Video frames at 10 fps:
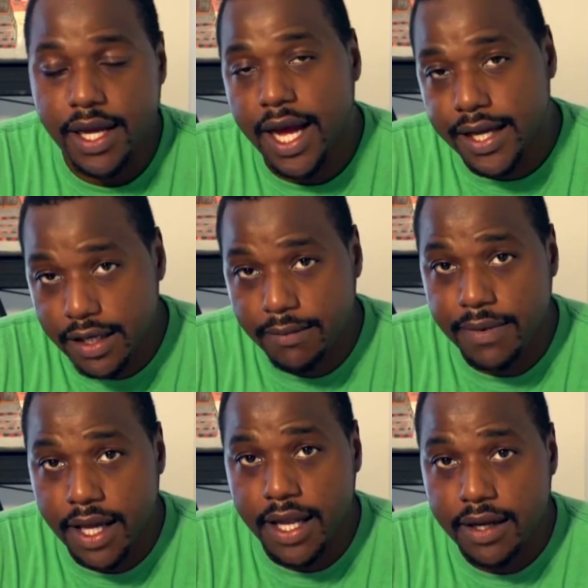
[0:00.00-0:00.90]
I give them
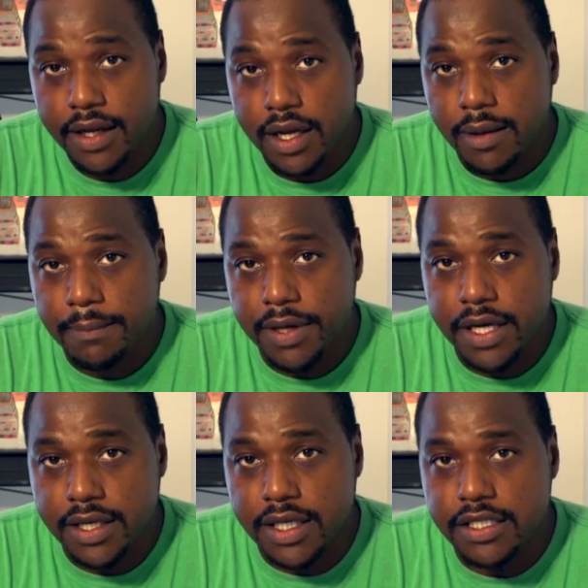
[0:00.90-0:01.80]
that,
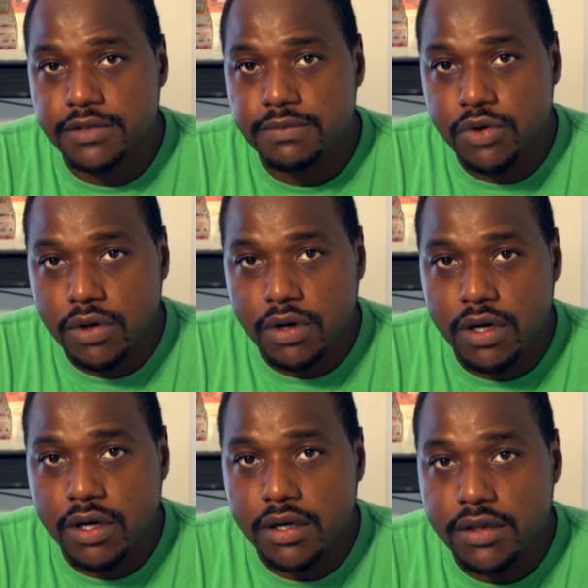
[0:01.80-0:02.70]
but it's
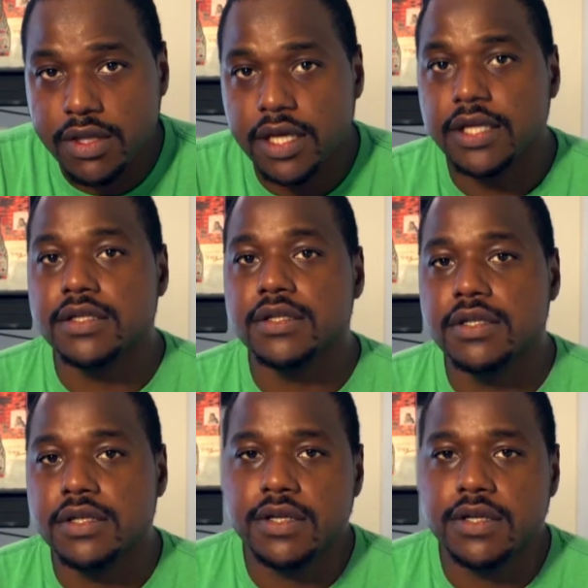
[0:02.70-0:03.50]
more than,